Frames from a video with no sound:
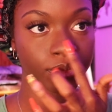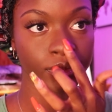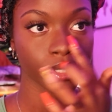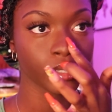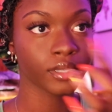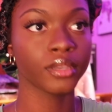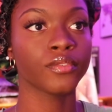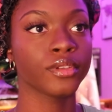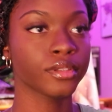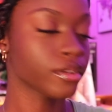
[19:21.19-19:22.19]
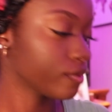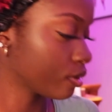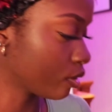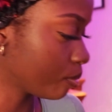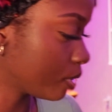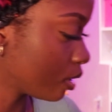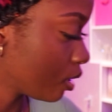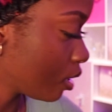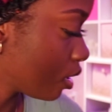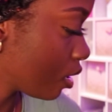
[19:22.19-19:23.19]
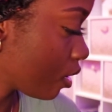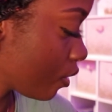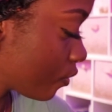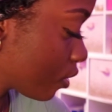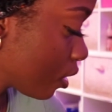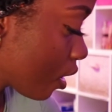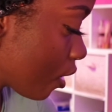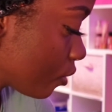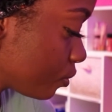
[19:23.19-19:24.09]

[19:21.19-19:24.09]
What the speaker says: Just to give yourself a little bit of glow.